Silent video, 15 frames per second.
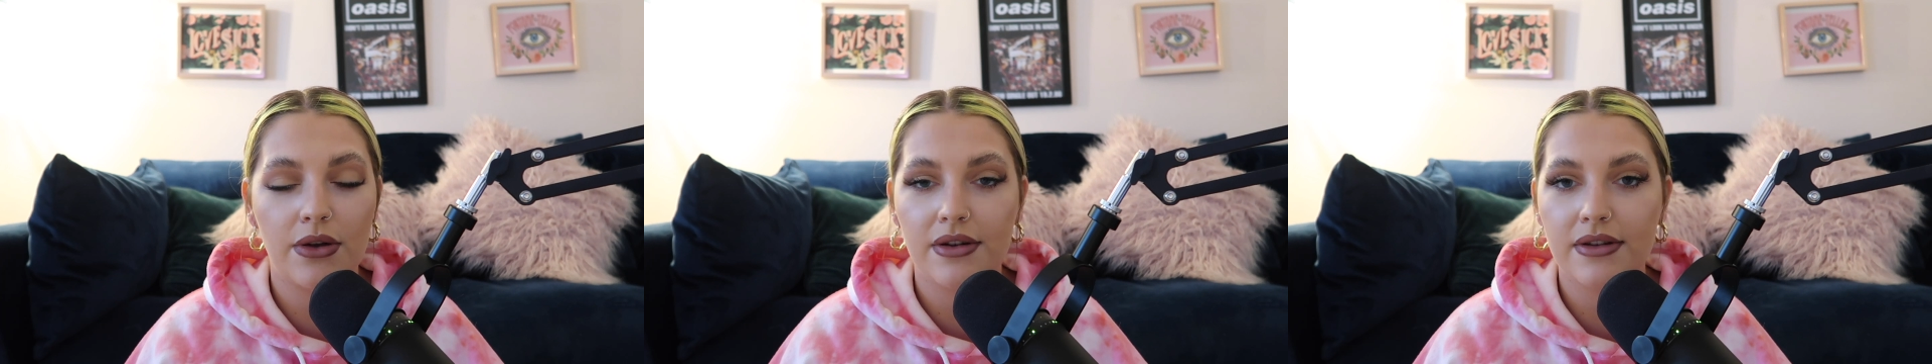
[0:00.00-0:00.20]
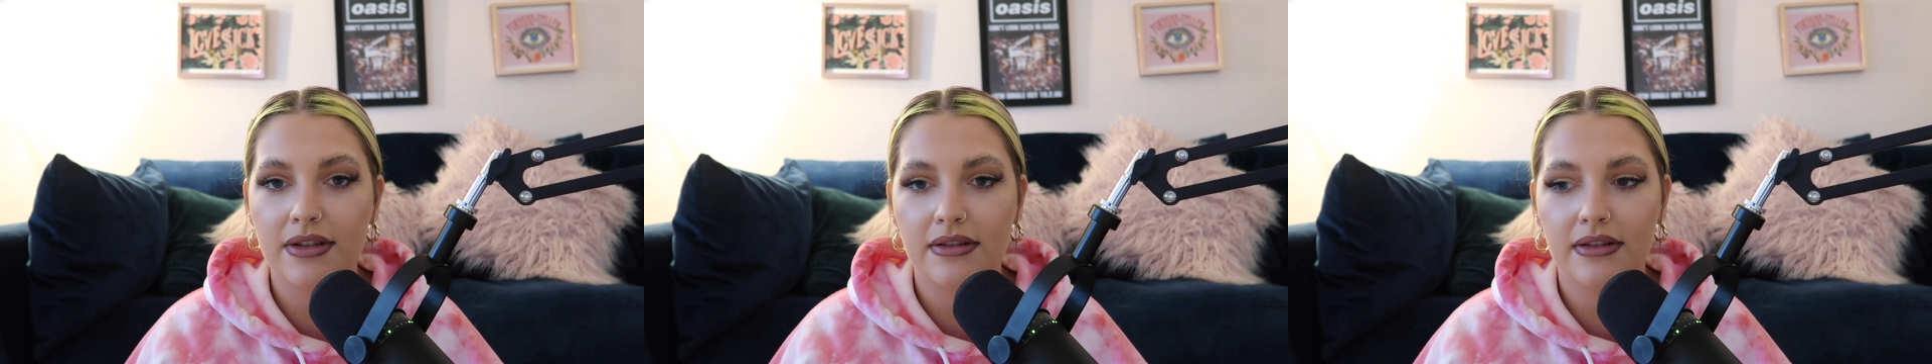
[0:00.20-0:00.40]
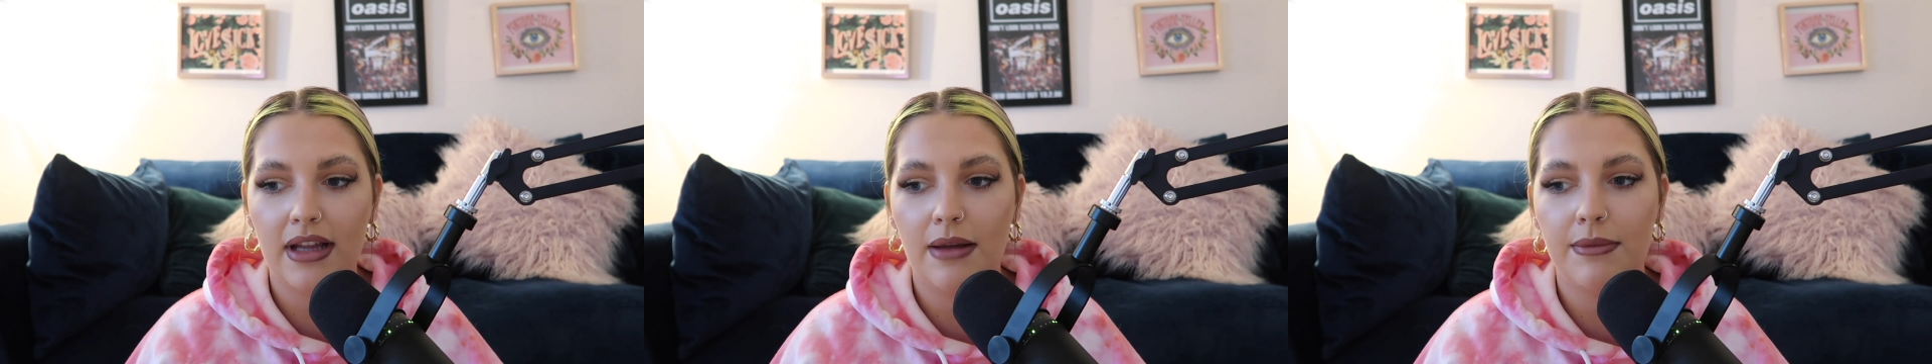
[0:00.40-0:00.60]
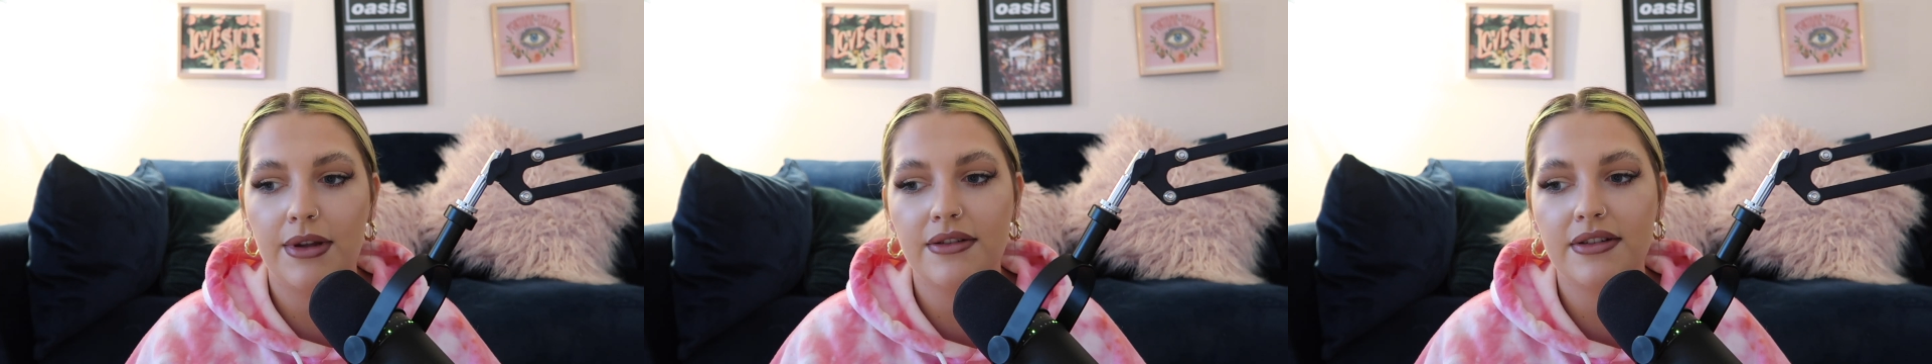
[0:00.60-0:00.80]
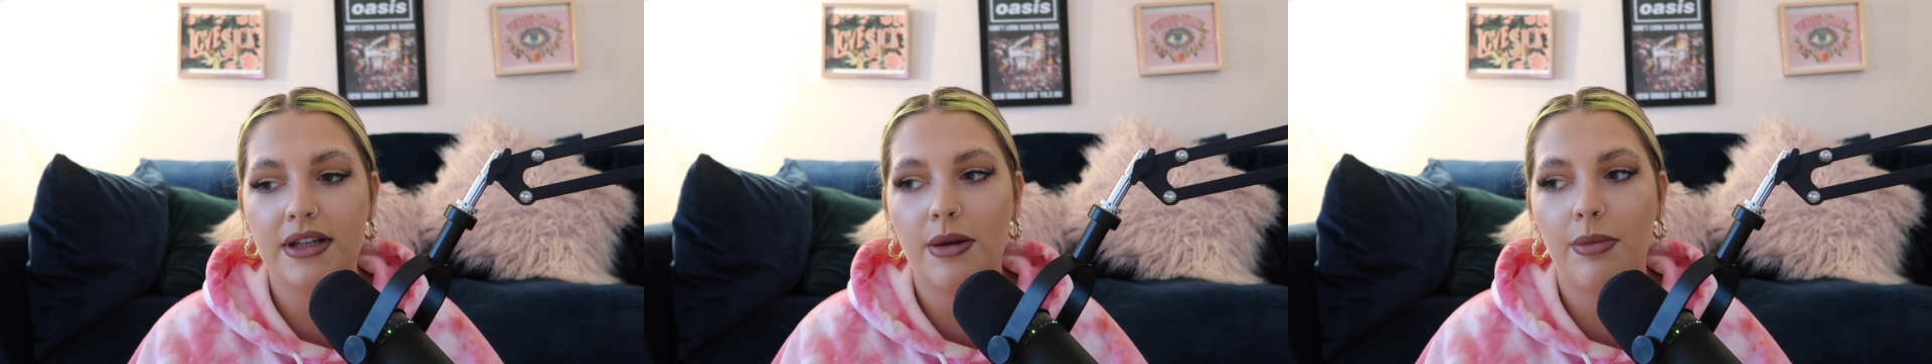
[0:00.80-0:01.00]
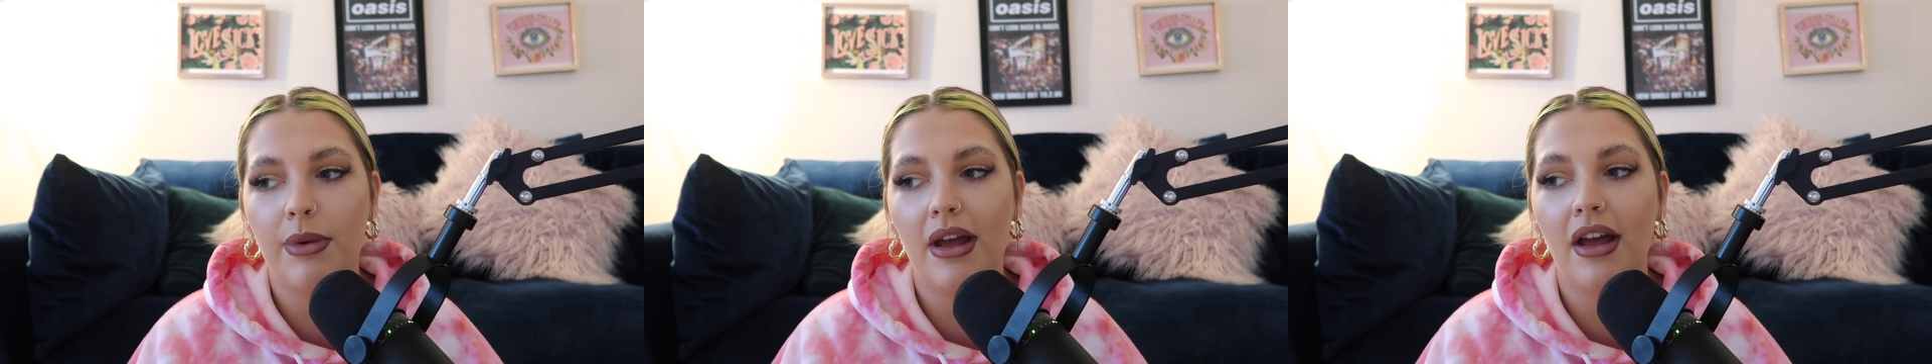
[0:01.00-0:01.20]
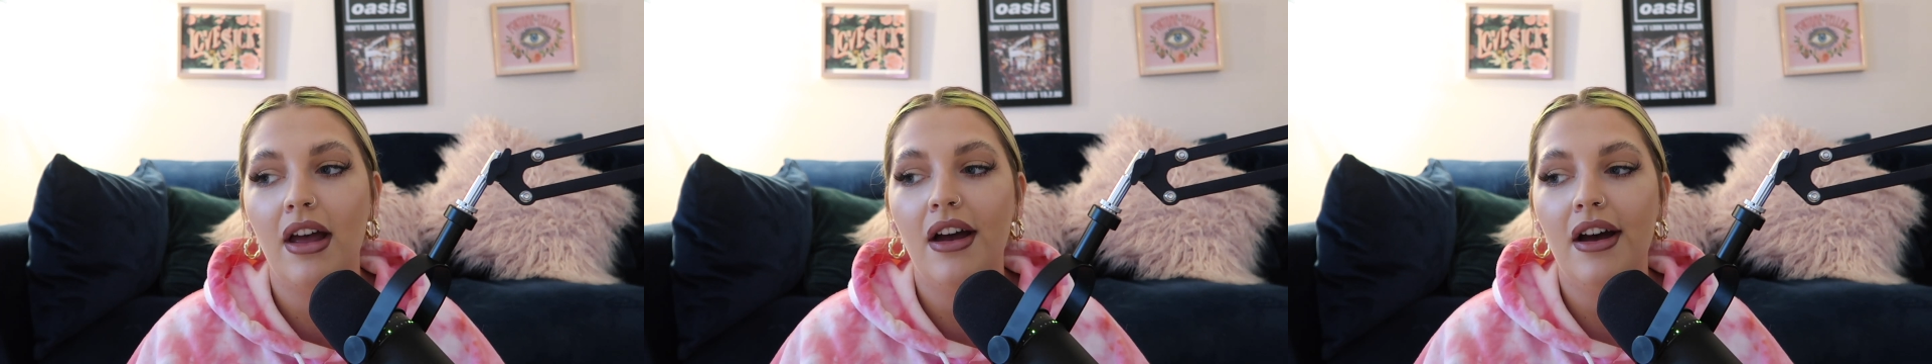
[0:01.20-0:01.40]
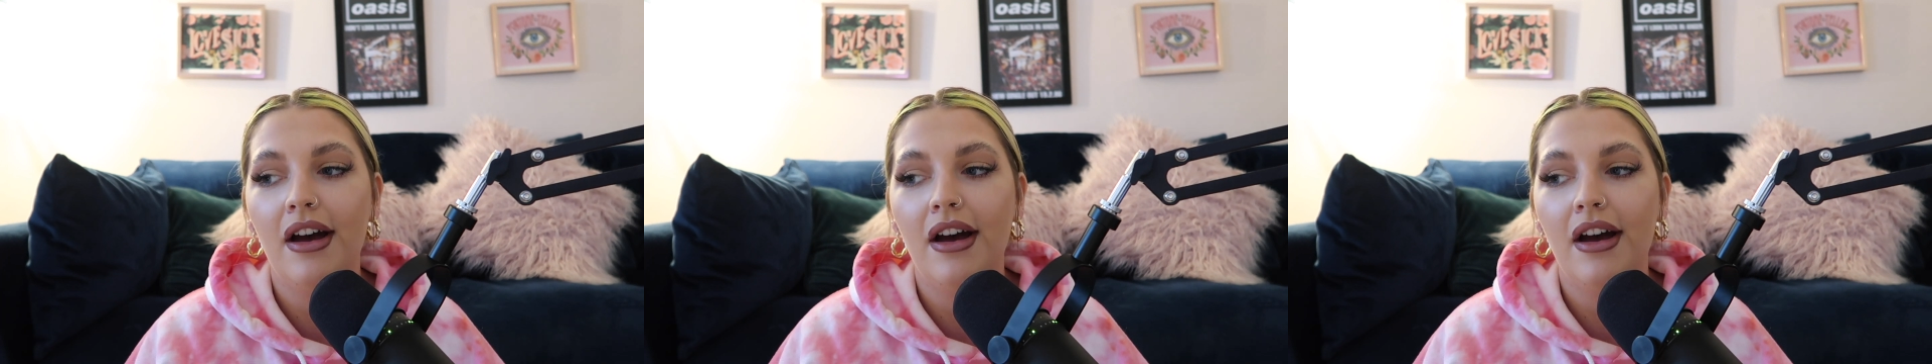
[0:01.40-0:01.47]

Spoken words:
songs and their music, but